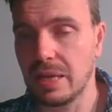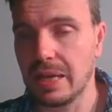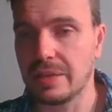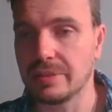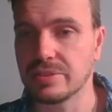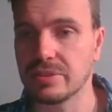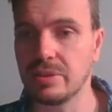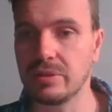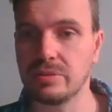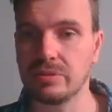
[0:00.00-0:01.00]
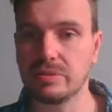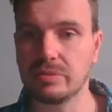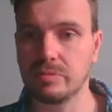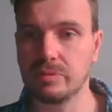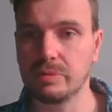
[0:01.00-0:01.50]
And so
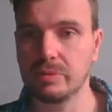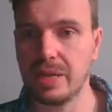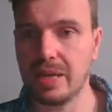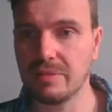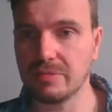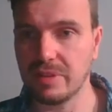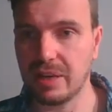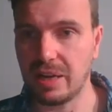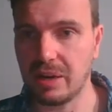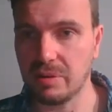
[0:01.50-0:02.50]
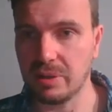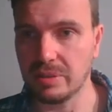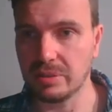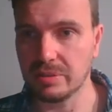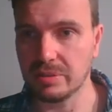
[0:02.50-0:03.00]
we would have
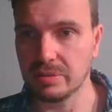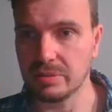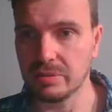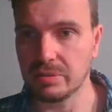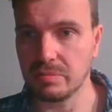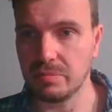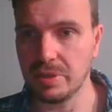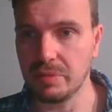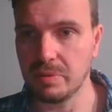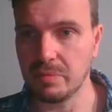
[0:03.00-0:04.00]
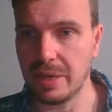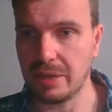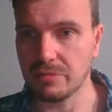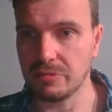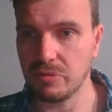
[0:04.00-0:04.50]
our minimum
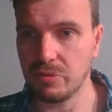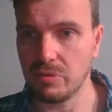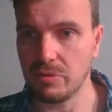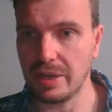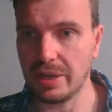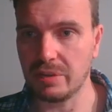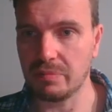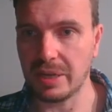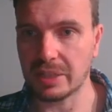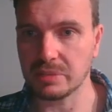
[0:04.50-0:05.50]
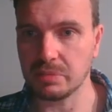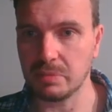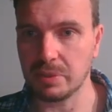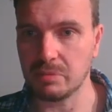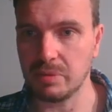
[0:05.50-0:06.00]
at 4 and our maximum
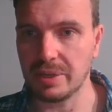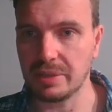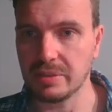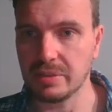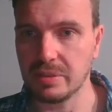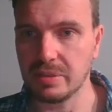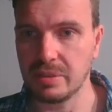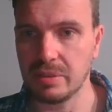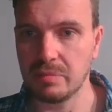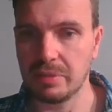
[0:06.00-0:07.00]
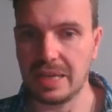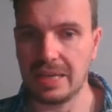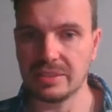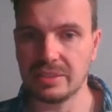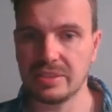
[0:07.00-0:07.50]
at 1. But
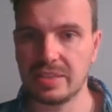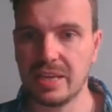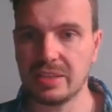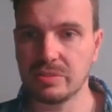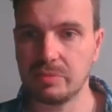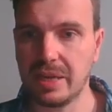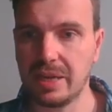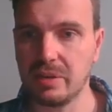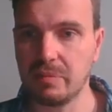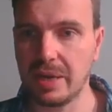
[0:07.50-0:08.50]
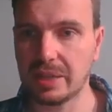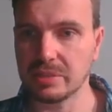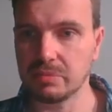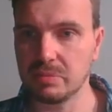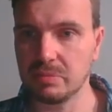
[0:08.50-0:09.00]
as it stands, we had our
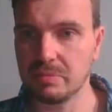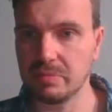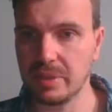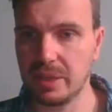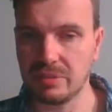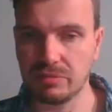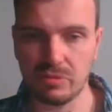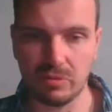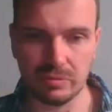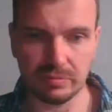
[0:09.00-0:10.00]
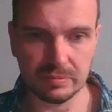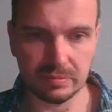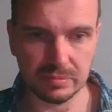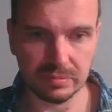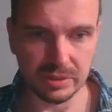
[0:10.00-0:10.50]
maximum at 4.
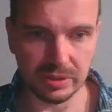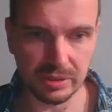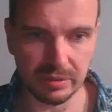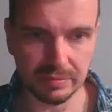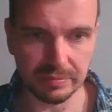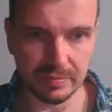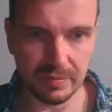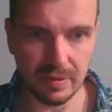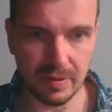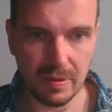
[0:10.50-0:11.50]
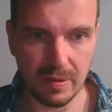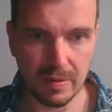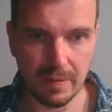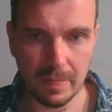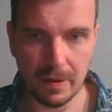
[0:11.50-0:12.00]
So
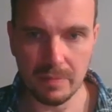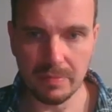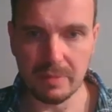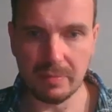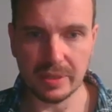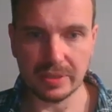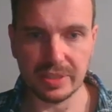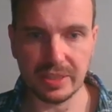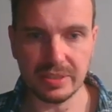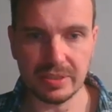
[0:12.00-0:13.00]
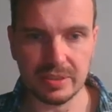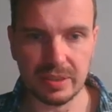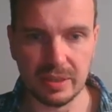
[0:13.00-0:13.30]
hope that makes sense.